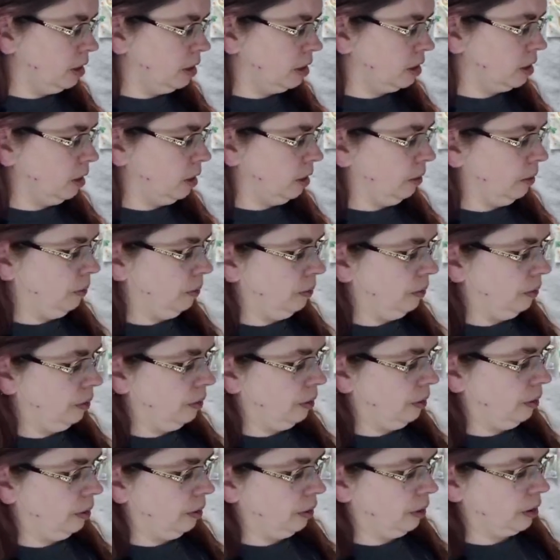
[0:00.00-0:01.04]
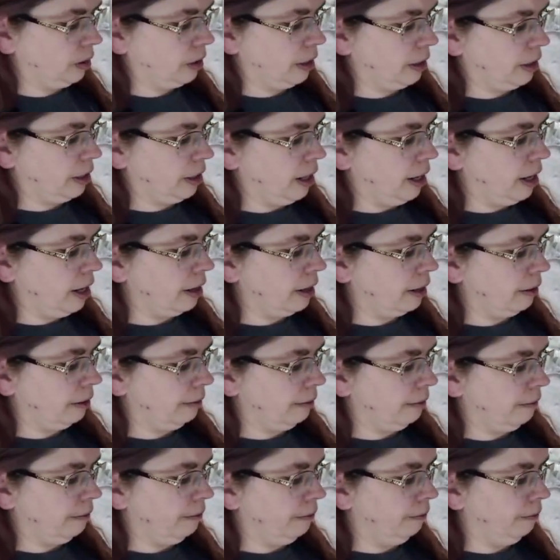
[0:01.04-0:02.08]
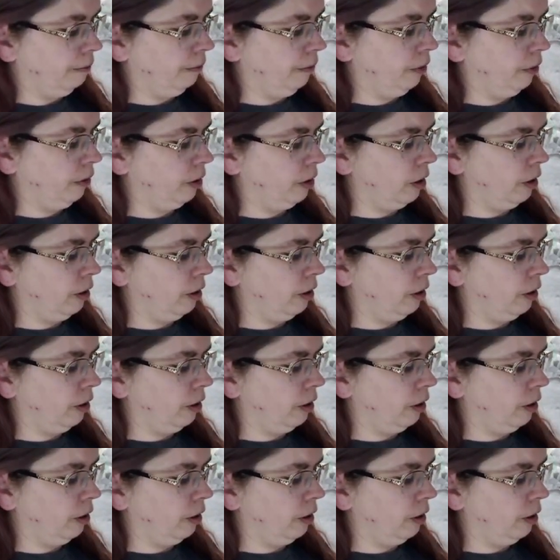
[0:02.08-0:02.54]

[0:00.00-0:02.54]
So take that, fold it